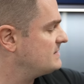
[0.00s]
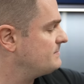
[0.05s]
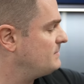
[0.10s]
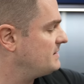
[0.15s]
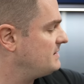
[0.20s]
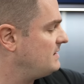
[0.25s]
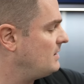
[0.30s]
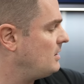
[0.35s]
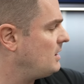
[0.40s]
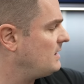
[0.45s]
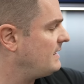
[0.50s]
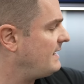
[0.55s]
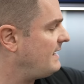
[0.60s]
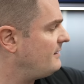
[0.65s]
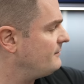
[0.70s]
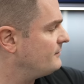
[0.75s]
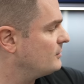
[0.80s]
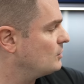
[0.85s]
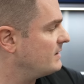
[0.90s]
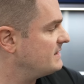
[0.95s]
but they all
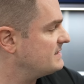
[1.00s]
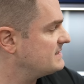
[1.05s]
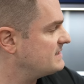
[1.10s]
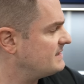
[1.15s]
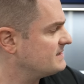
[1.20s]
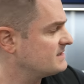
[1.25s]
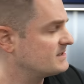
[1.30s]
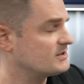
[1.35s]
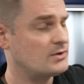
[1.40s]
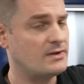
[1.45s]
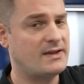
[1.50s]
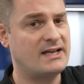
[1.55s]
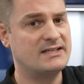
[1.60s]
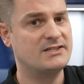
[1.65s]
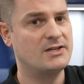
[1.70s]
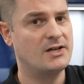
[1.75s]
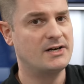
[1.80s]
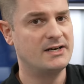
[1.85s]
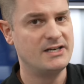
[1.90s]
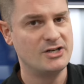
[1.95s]
have great scents, so that's
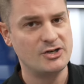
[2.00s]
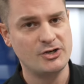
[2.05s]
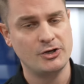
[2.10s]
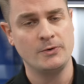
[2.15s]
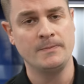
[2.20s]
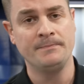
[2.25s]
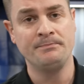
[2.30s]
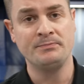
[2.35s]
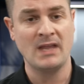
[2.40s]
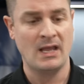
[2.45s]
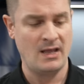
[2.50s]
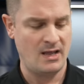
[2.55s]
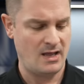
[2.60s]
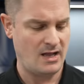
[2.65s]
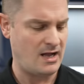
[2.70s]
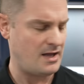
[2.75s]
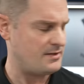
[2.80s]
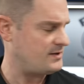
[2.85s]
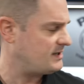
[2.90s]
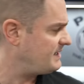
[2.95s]
not an issue.
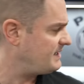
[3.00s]
The